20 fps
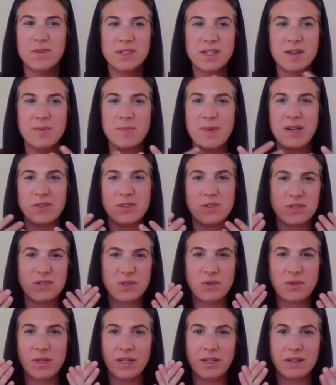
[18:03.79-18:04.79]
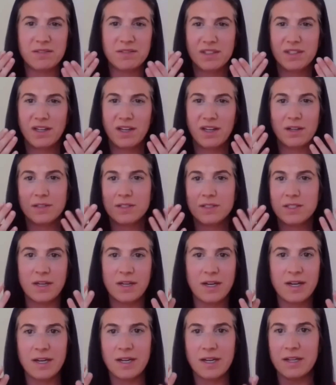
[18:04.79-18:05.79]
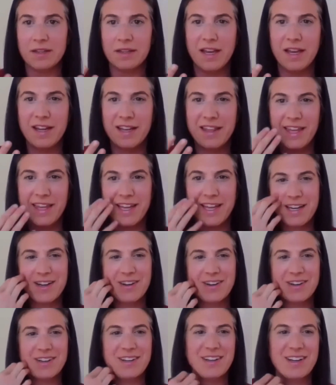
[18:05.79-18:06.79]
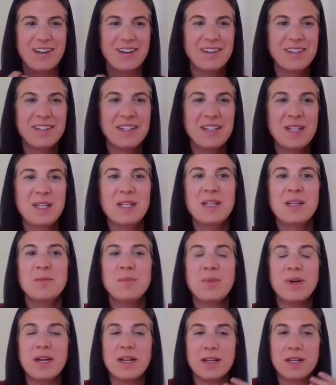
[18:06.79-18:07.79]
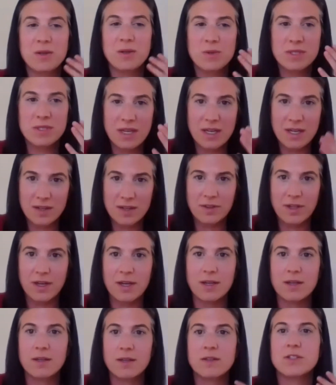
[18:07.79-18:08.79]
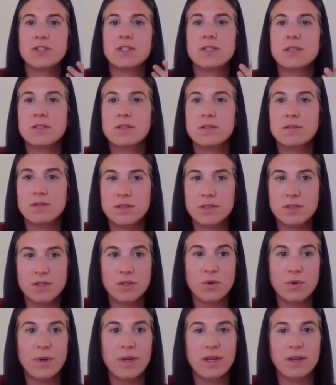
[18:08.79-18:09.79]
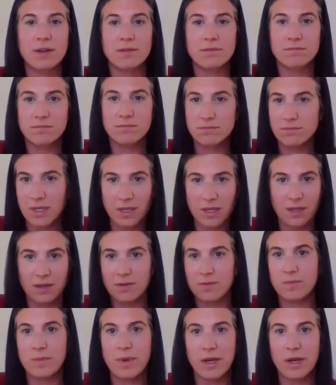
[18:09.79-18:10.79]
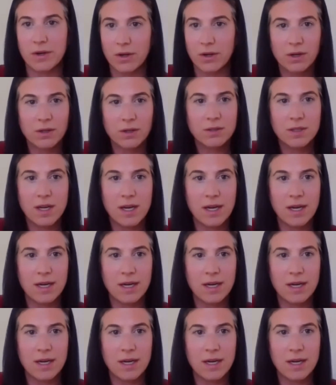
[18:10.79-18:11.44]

they first come out, they're so like snotty and like, but he was kind of like just doing it better.